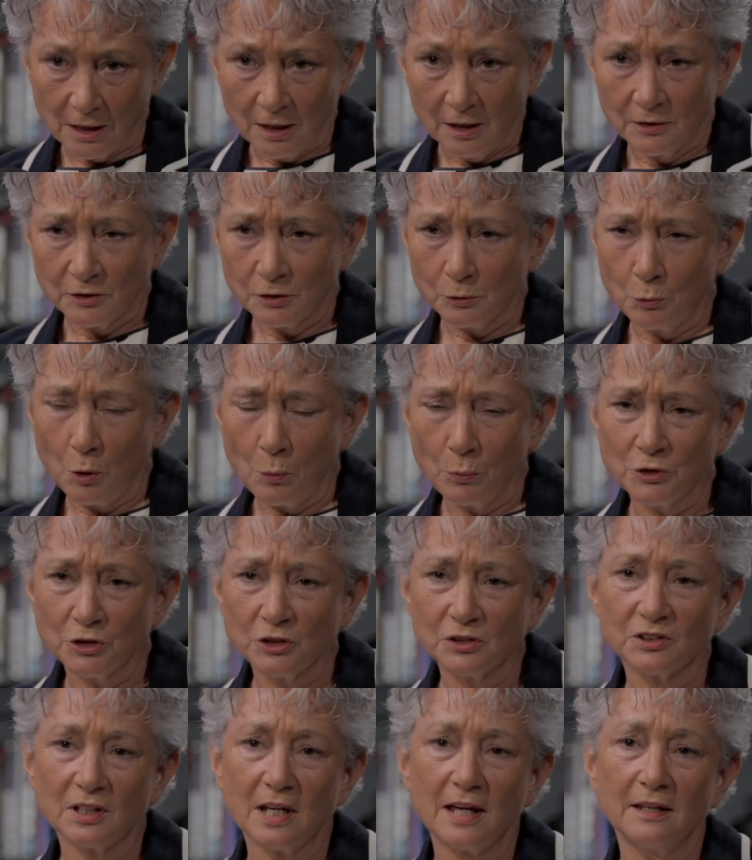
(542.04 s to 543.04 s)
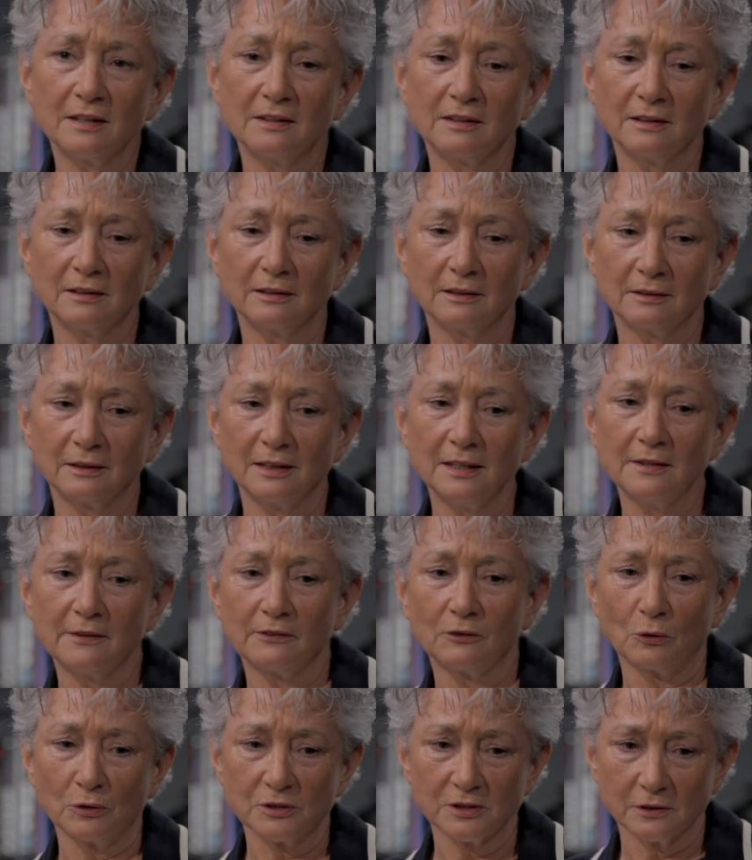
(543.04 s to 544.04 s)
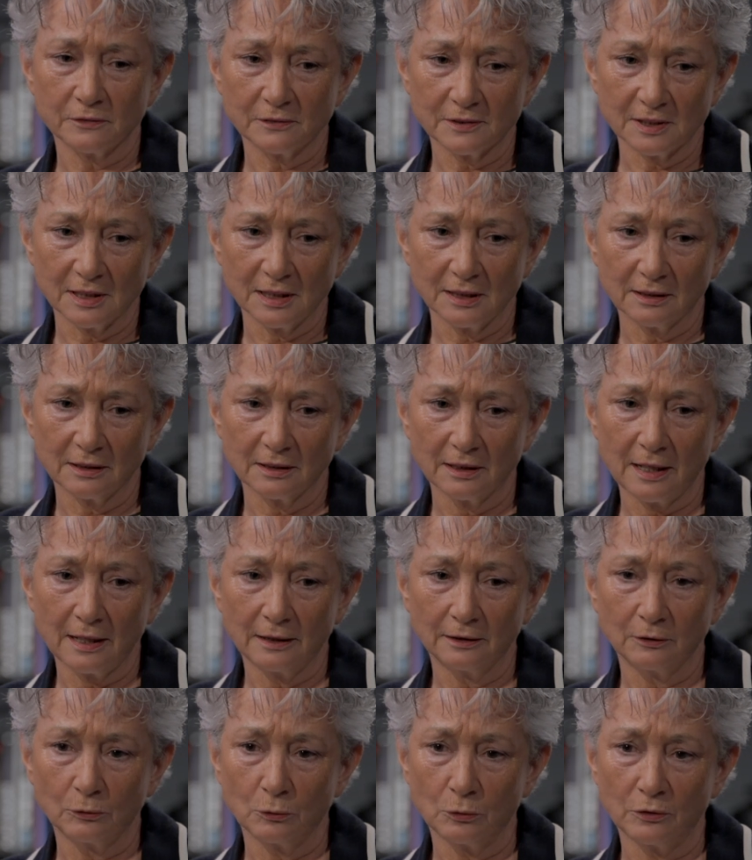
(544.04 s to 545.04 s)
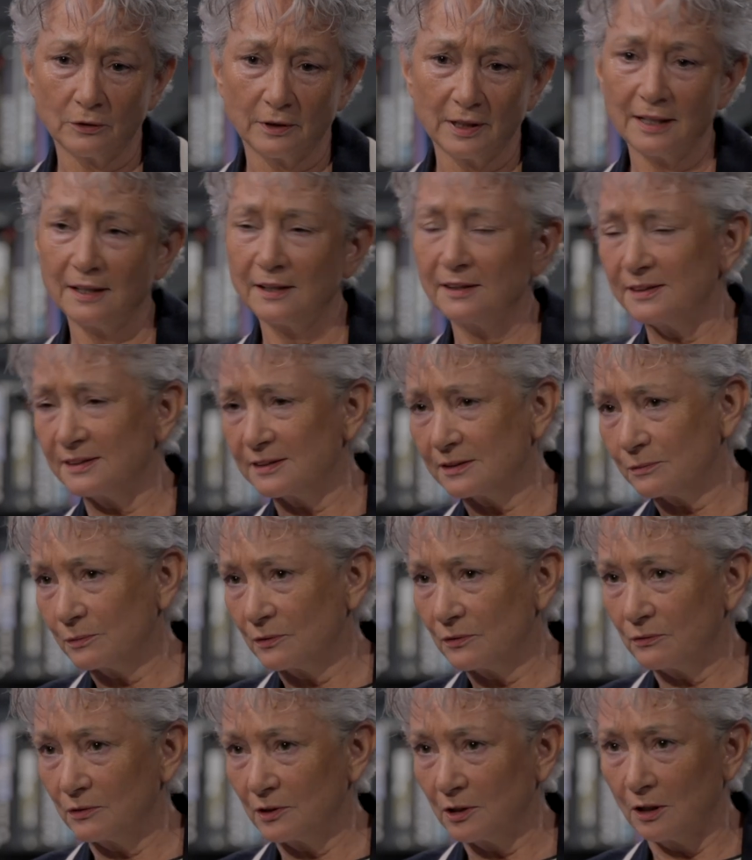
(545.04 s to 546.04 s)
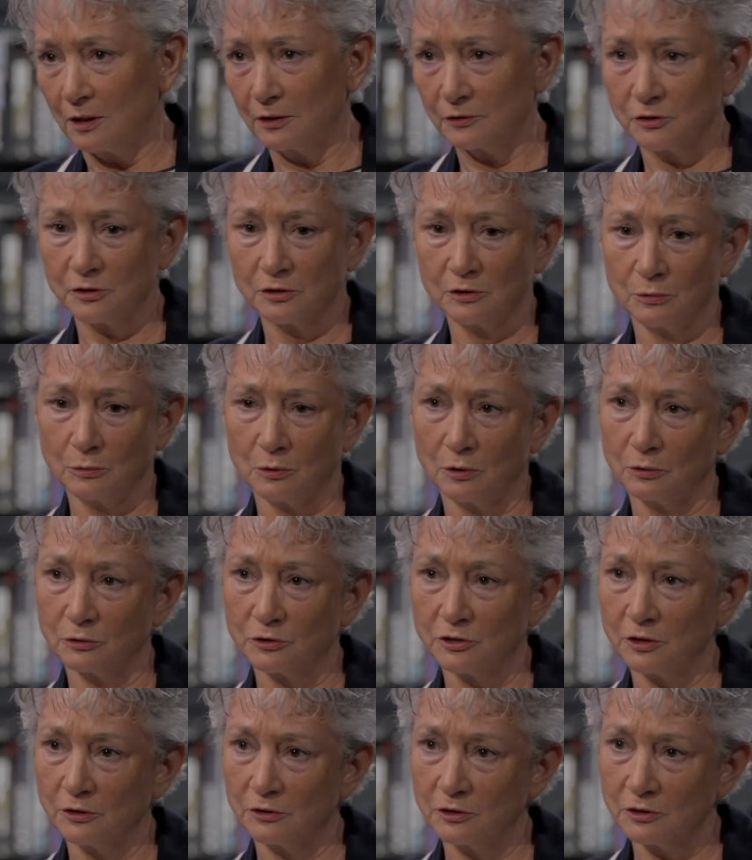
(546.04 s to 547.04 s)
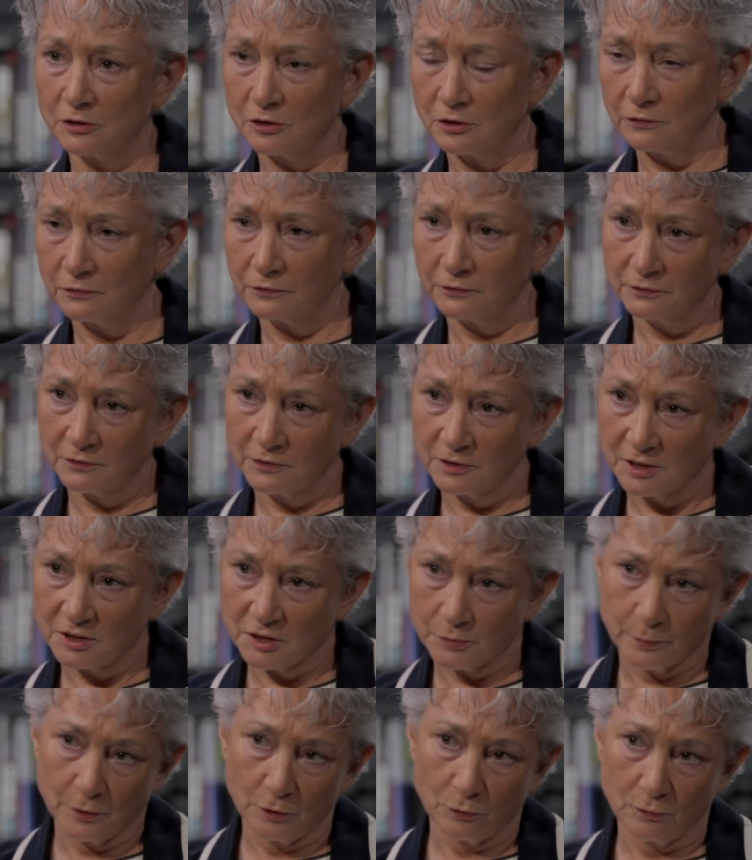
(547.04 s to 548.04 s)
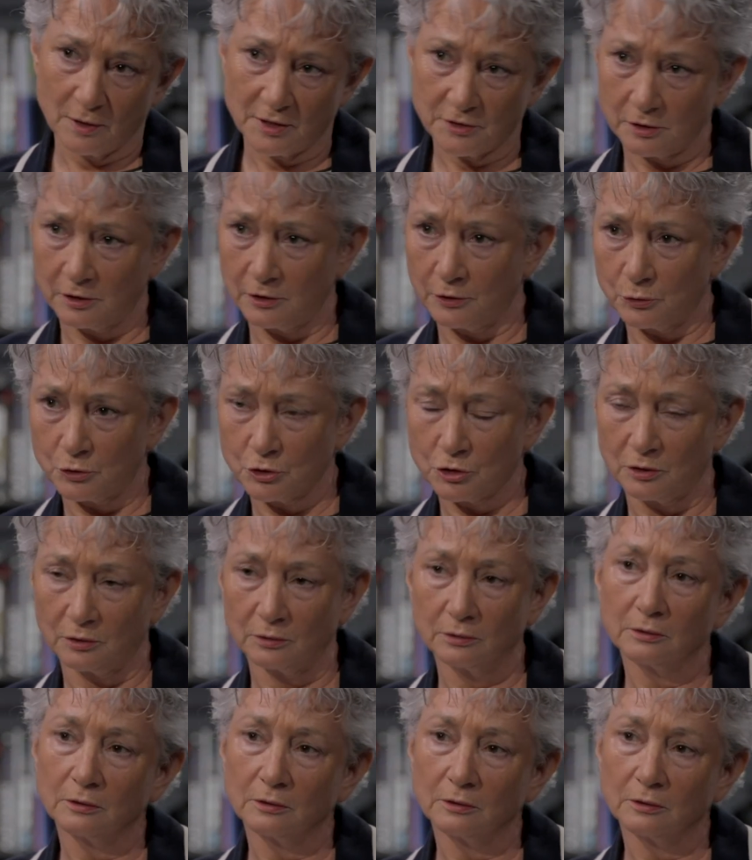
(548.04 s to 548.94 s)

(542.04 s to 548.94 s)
So what would you say the ethos of Sinclair Law is with regard to alternative dispute resolution?